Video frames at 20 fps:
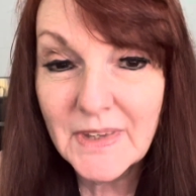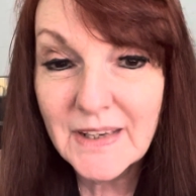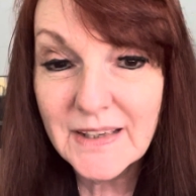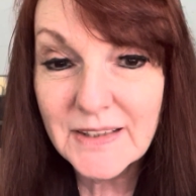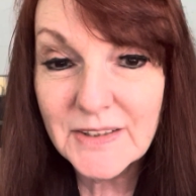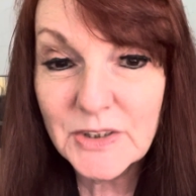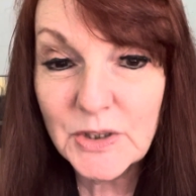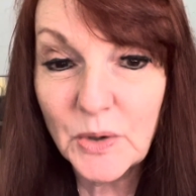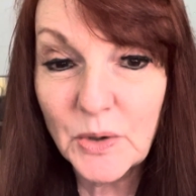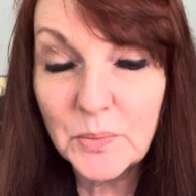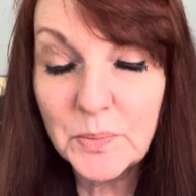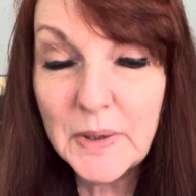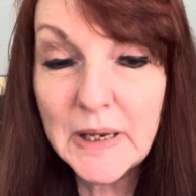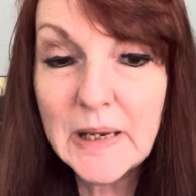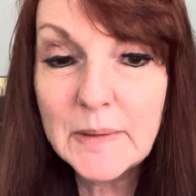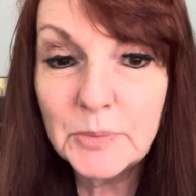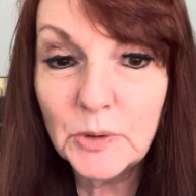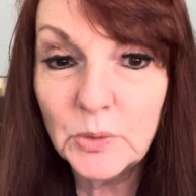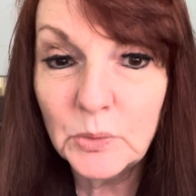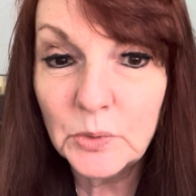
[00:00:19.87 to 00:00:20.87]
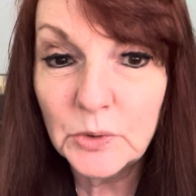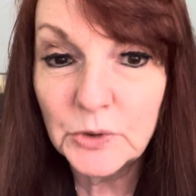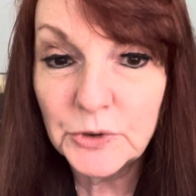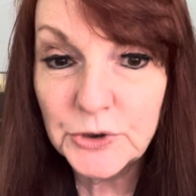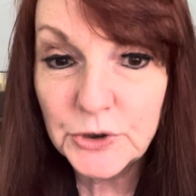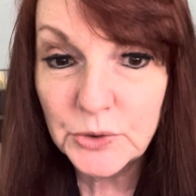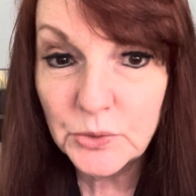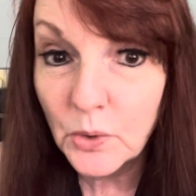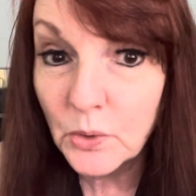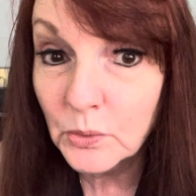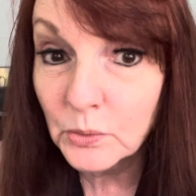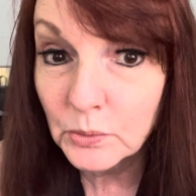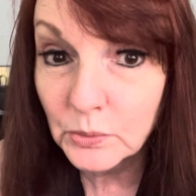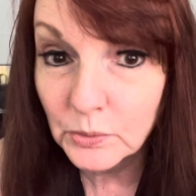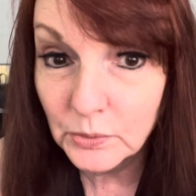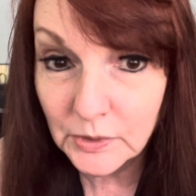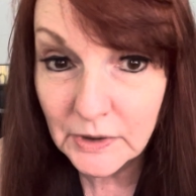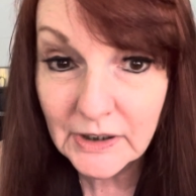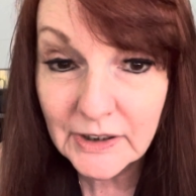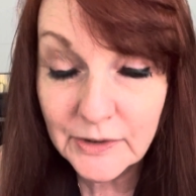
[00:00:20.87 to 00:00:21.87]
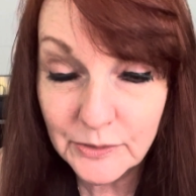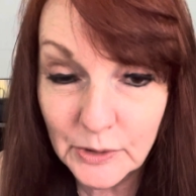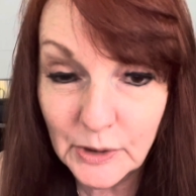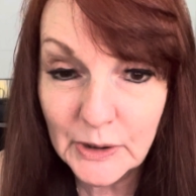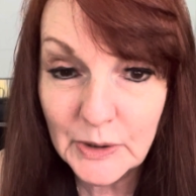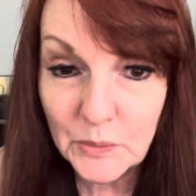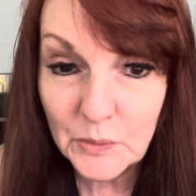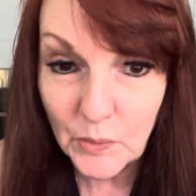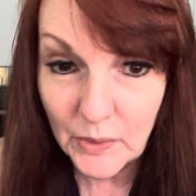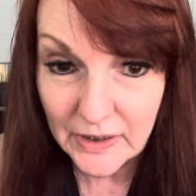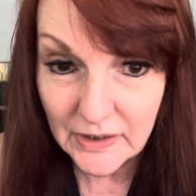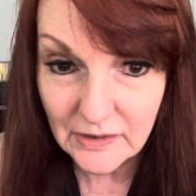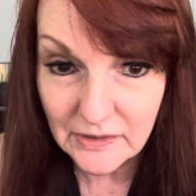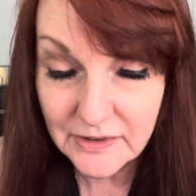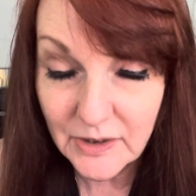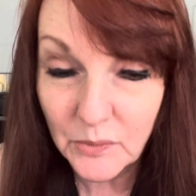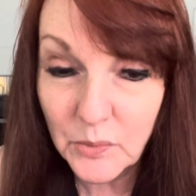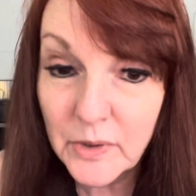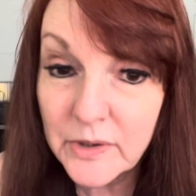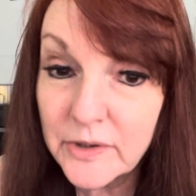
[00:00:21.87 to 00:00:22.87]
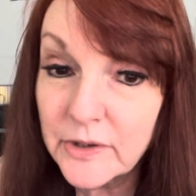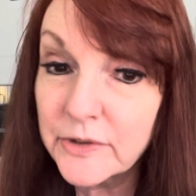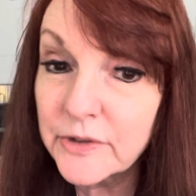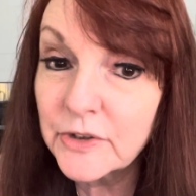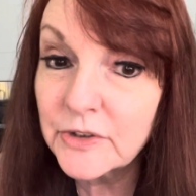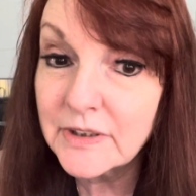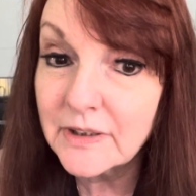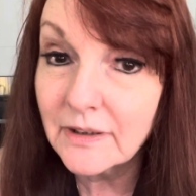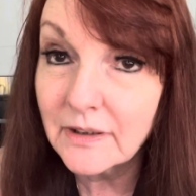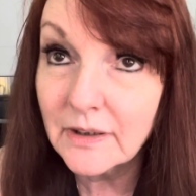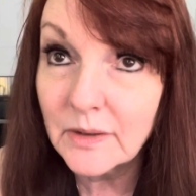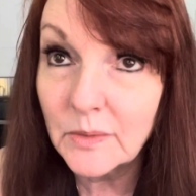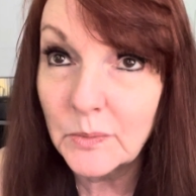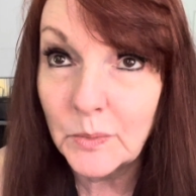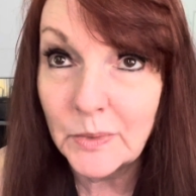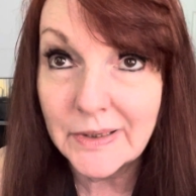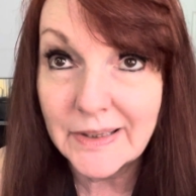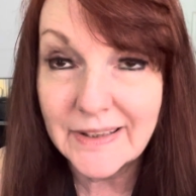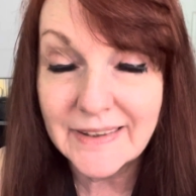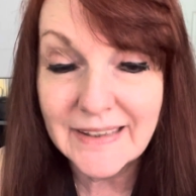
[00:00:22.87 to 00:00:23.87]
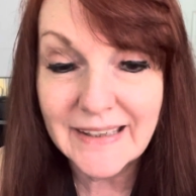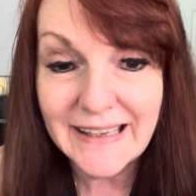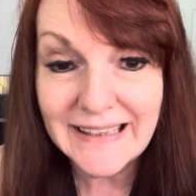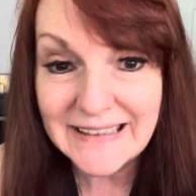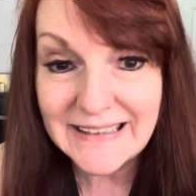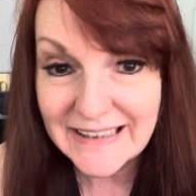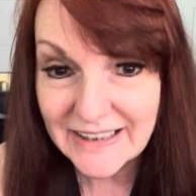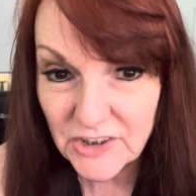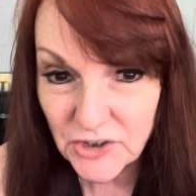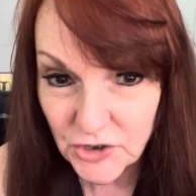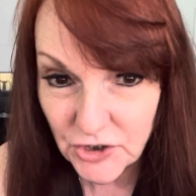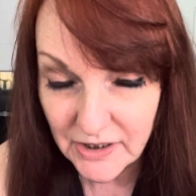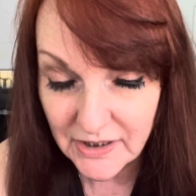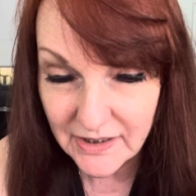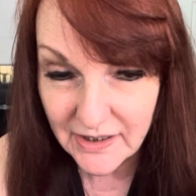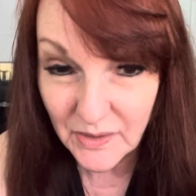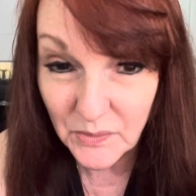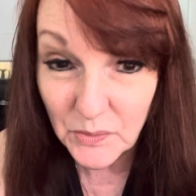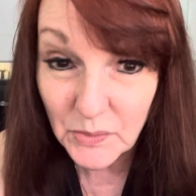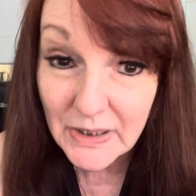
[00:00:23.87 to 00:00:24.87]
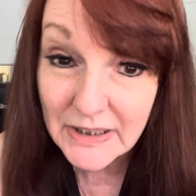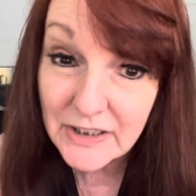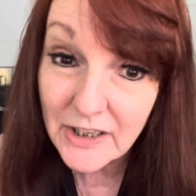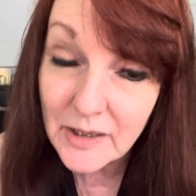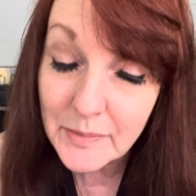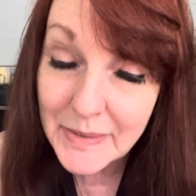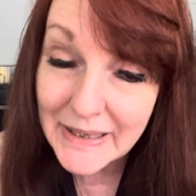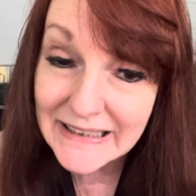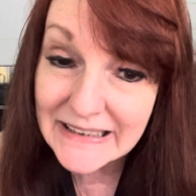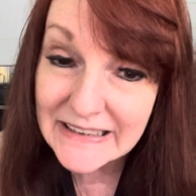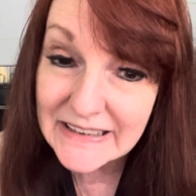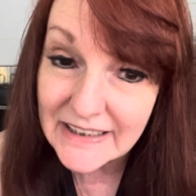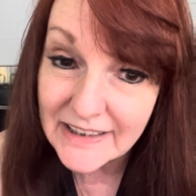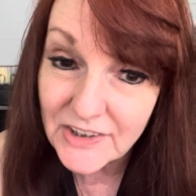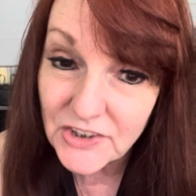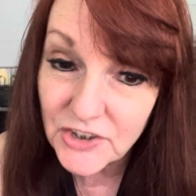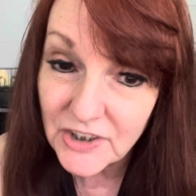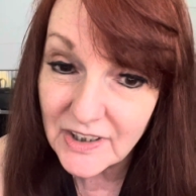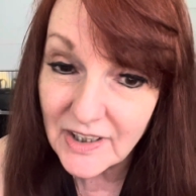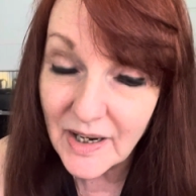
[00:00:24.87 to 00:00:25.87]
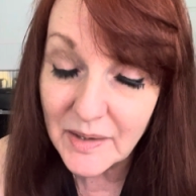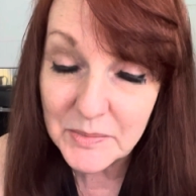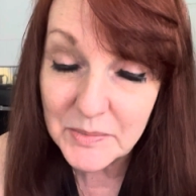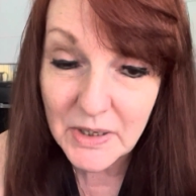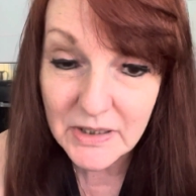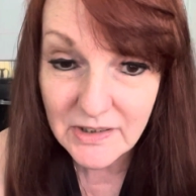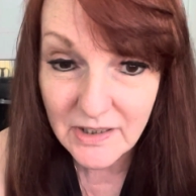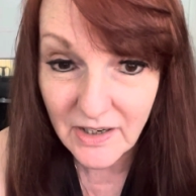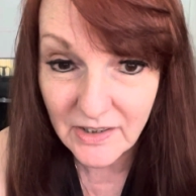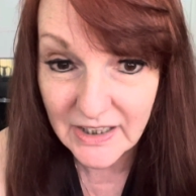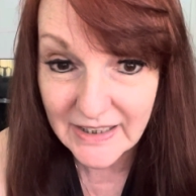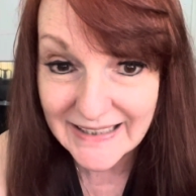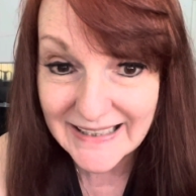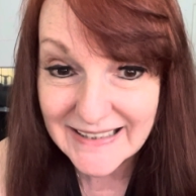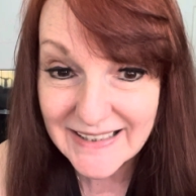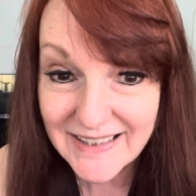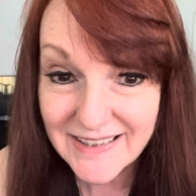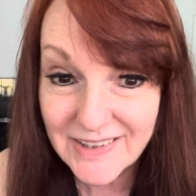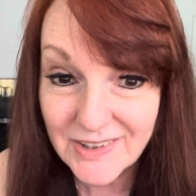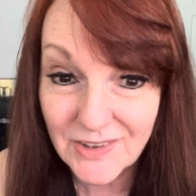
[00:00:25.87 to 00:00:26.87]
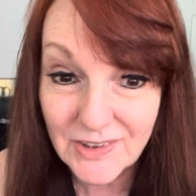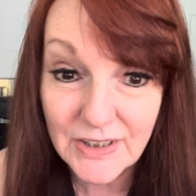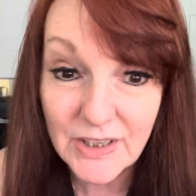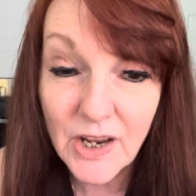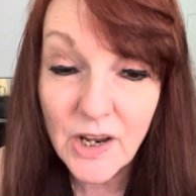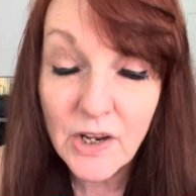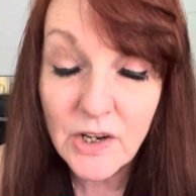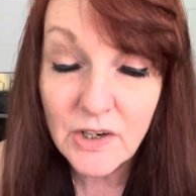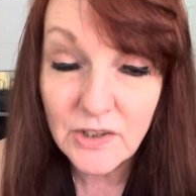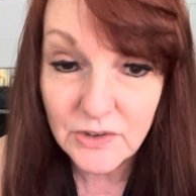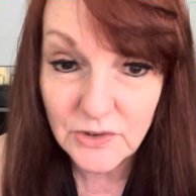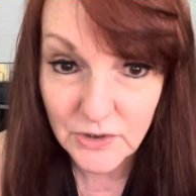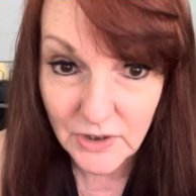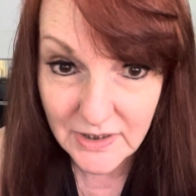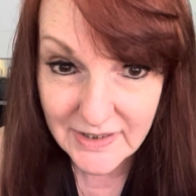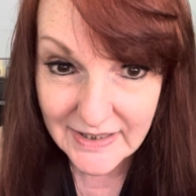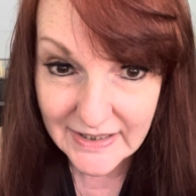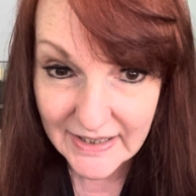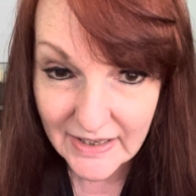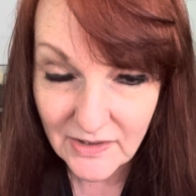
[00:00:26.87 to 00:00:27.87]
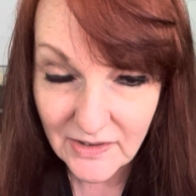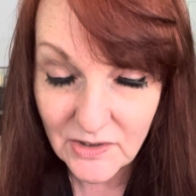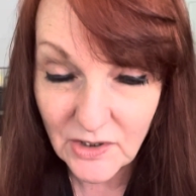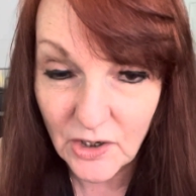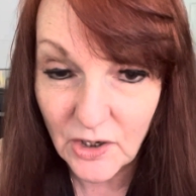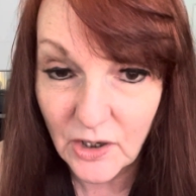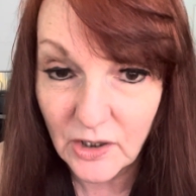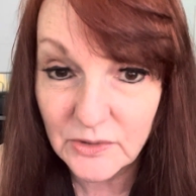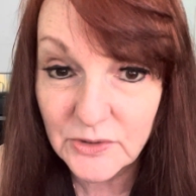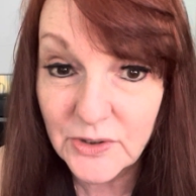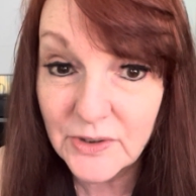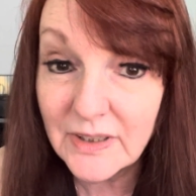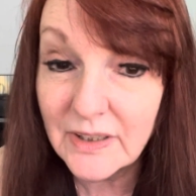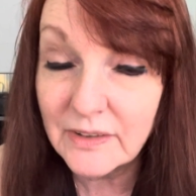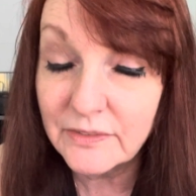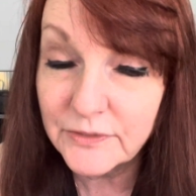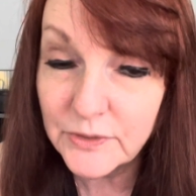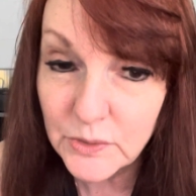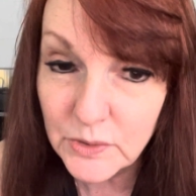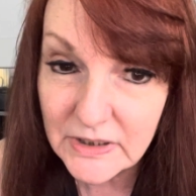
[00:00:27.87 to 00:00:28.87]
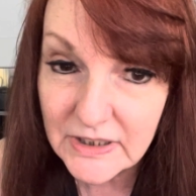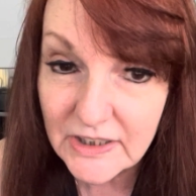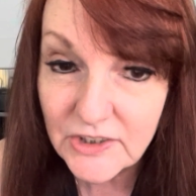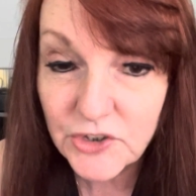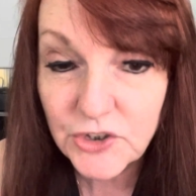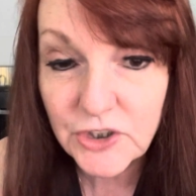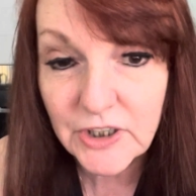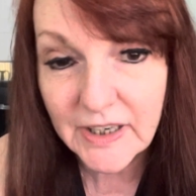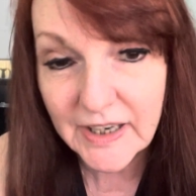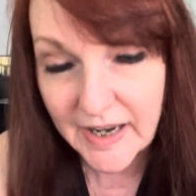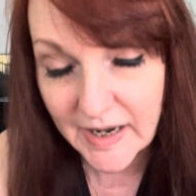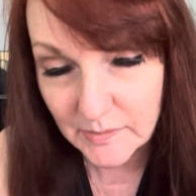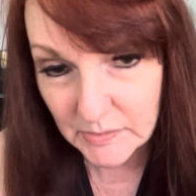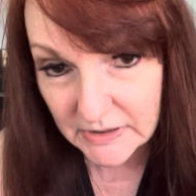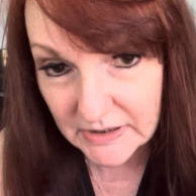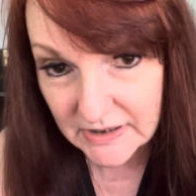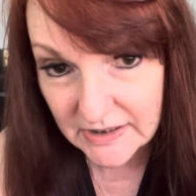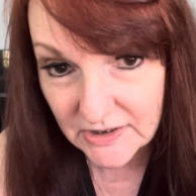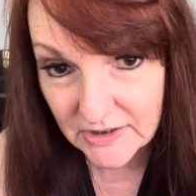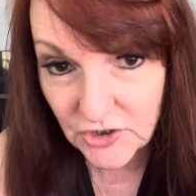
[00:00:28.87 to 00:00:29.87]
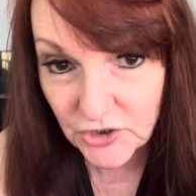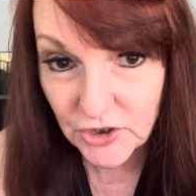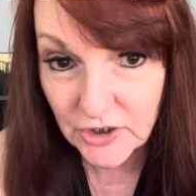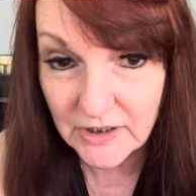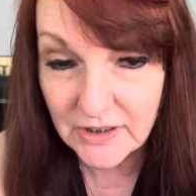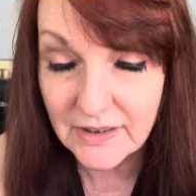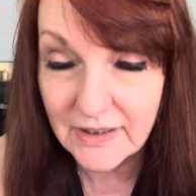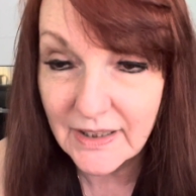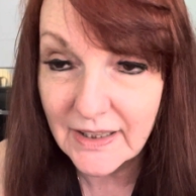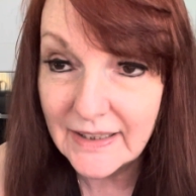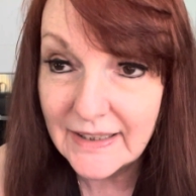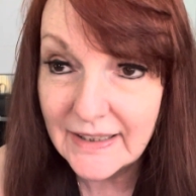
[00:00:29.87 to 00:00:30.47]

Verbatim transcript: So people will do really, really well. Now, whether they're dealing with addiction, and when I talk about addiction, I'm not talking necessarily drugs and alcohol. You can have food addiction, gambling addiction,